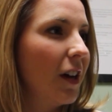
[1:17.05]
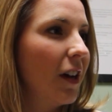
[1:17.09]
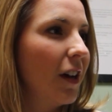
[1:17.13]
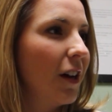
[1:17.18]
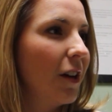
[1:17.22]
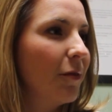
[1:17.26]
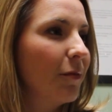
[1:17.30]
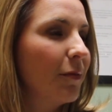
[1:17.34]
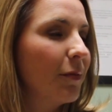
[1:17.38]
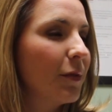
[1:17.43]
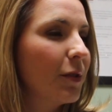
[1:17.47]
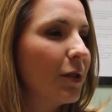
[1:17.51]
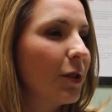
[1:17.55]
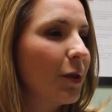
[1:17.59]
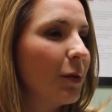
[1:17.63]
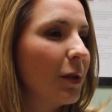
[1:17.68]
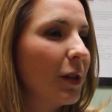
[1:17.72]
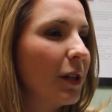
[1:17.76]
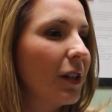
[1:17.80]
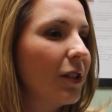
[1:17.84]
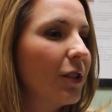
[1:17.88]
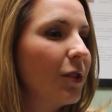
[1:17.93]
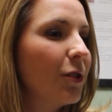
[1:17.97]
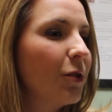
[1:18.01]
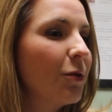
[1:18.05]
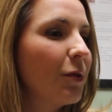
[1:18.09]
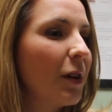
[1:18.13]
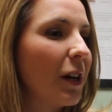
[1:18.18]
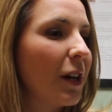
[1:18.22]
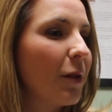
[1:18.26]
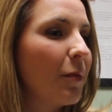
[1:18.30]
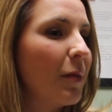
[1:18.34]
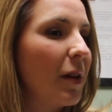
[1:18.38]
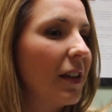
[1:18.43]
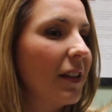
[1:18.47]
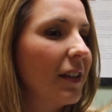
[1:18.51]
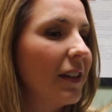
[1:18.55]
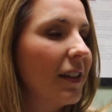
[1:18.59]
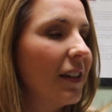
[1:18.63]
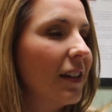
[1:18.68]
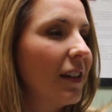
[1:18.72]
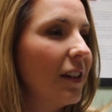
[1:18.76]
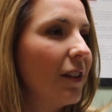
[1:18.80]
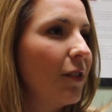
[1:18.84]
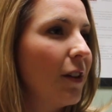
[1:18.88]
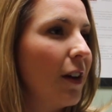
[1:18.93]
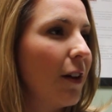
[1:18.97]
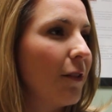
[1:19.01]
Um, so we do recommend
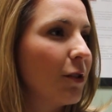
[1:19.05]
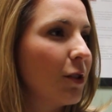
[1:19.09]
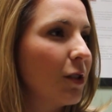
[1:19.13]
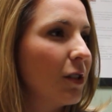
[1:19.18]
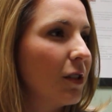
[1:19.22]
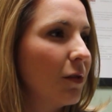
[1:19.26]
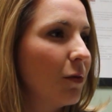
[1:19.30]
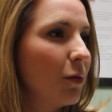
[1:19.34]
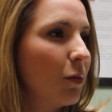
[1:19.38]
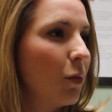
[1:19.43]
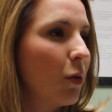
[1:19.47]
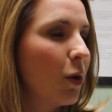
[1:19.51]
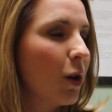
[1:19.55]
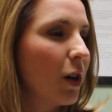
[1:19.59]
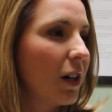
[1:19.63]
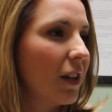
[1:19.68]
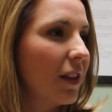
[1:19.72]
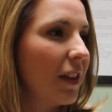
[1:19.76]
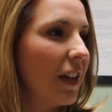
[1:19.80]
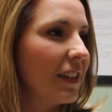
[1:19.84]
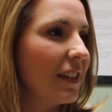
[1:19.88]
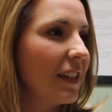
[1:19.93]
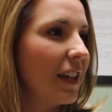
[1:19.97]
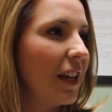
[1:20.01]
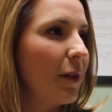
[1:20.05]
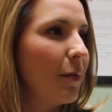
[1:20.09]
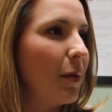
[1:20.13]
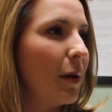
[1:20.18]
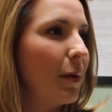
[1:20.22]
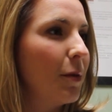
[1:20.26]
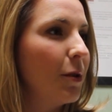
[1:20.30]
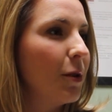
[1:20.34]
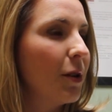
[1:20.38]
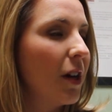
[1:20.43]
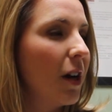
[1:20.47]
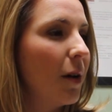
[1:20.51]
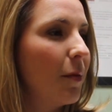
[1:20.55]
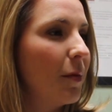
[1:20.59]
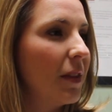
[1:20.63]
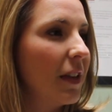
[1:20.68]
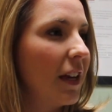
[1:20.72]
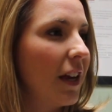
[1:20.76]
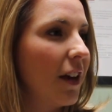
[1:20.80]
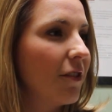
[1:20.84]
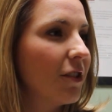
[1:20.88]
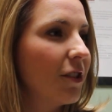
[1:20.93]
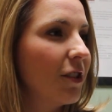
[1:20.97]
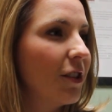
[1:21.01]
that if you have to work that day, maybe you come in
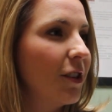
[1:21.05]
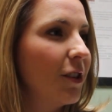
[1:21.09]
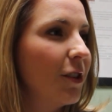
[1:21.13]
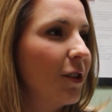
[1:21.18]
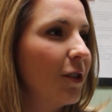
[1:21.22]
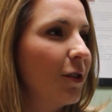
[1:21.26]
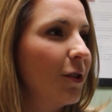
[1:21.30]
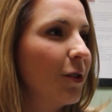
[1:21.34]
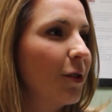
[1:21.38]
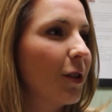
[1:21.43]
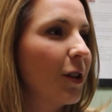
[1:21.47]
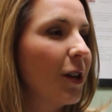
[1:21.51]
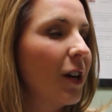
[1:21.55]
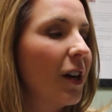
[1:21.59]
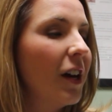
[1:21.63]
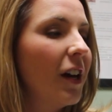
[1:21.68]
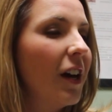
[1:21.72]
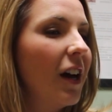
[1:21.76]
the afternoon or